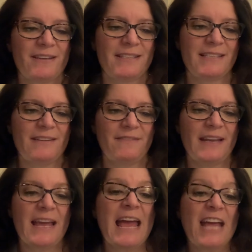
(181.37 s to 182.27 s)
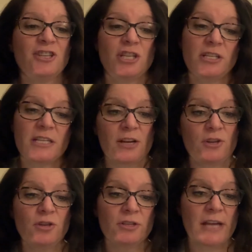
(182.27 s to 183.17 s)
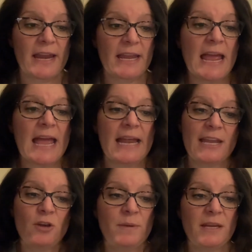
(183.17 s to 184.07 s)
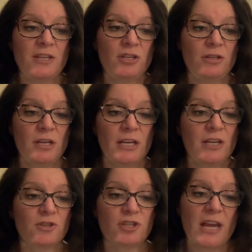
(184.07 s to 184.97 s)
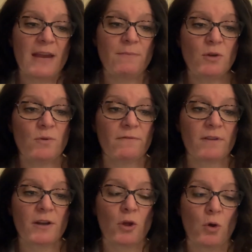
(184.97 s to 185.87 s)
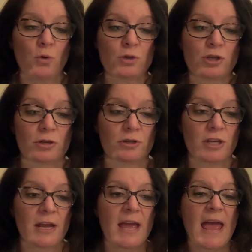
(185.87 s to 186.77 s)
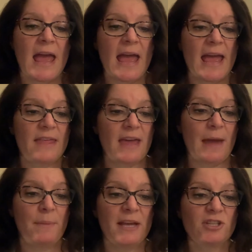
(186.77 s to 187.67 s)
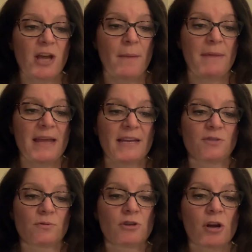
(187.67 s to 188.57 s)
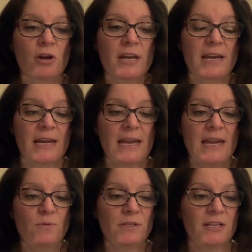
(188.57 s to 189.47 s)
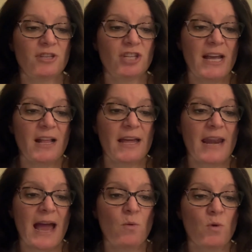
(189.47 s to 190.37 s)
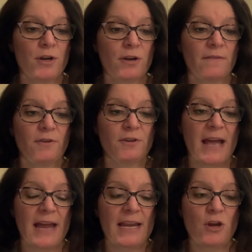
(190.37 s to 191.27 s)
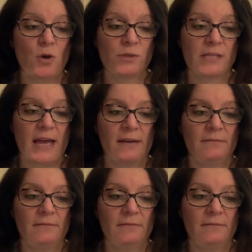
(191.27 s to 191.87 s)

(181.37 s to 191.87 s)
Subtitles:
Stevie. "And she'd tell your daddy, and he'll shame you in front of the whole church. And that pet shop man is retarded, and he was in jail, and I wonder if your daddy knows that."